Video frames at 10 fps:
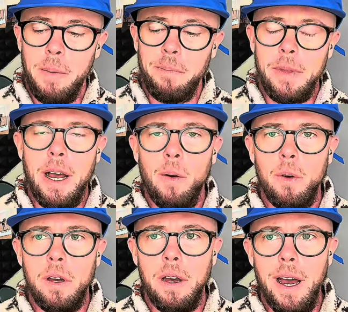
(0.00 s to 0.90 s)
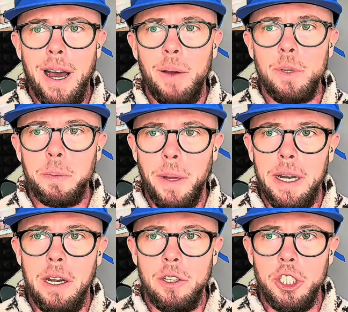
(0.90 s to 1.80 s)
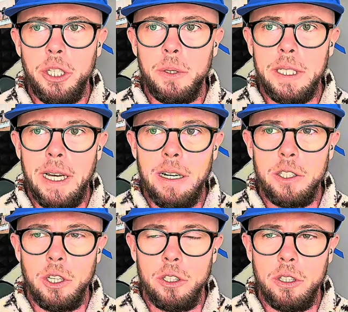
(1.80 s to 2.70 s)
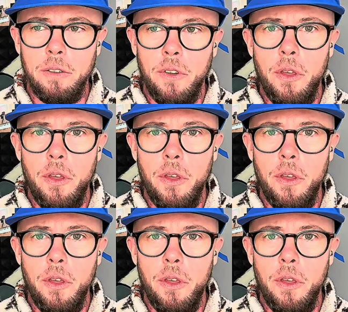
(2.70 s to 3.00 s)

Now, I was planning on shooting sort of